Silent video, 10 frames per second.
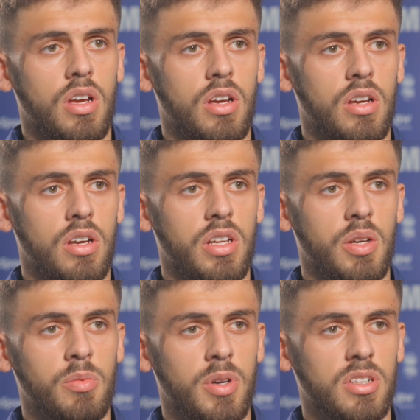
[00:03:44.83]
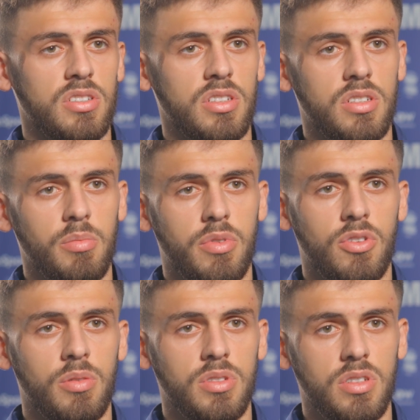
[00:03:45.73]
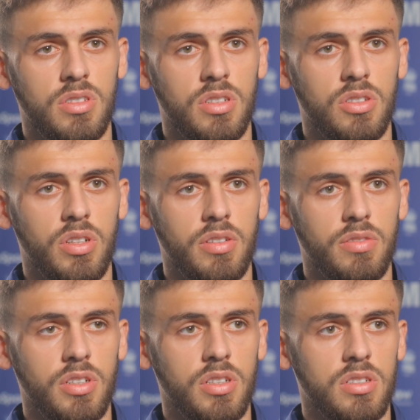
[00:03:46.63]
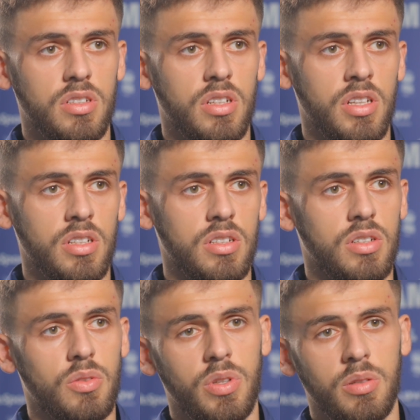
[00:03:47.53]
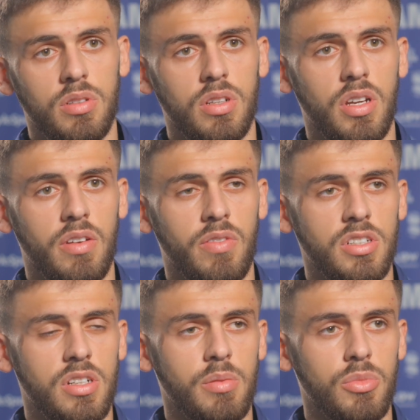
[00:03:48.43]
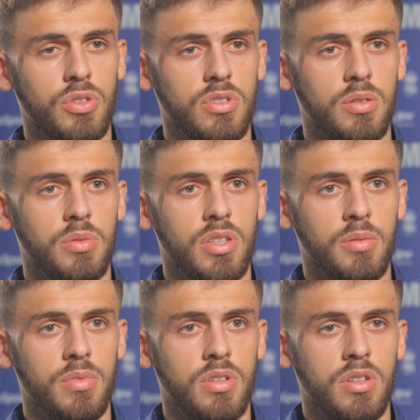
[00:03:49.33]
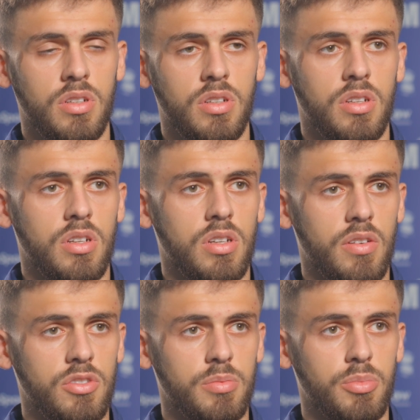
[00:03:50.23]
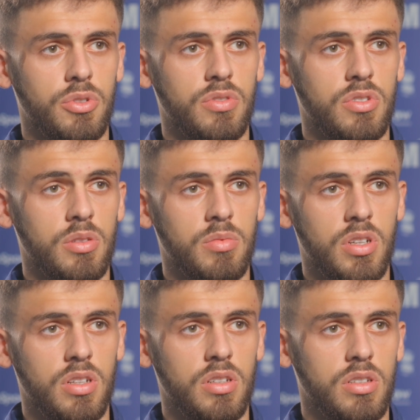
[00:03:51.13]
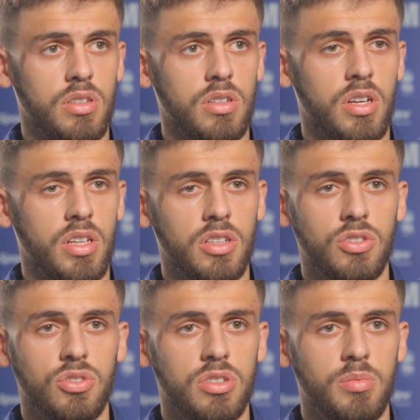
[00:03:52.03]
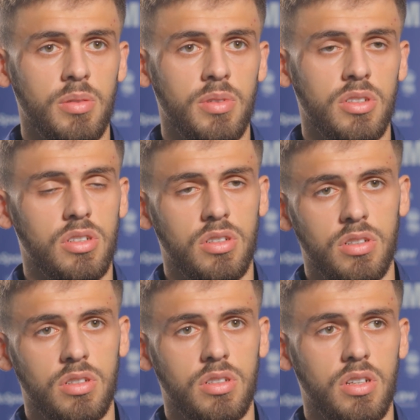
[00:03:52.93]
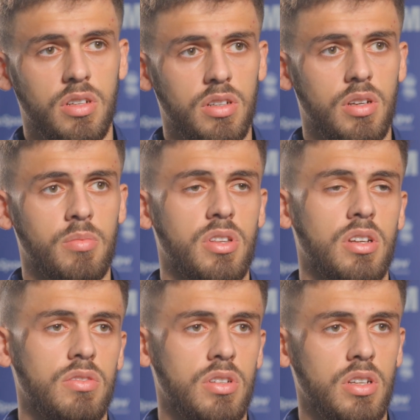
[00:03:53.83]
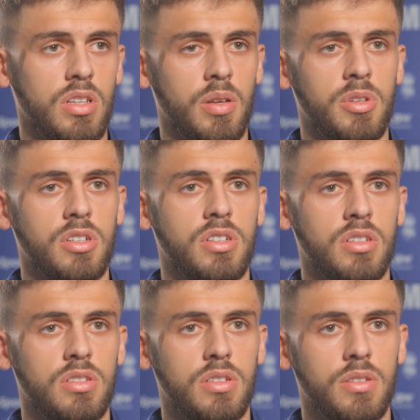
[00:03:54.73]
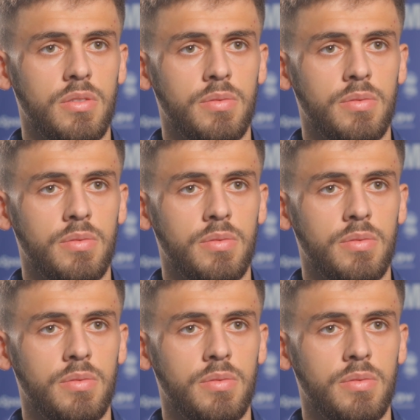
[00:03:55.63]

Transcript: And then with my consistent performances in the 23s, and then when I eventually moved up with them, I've just proved to him that, like, you can trust me a bit. So I'm thankful that he gave me the chance.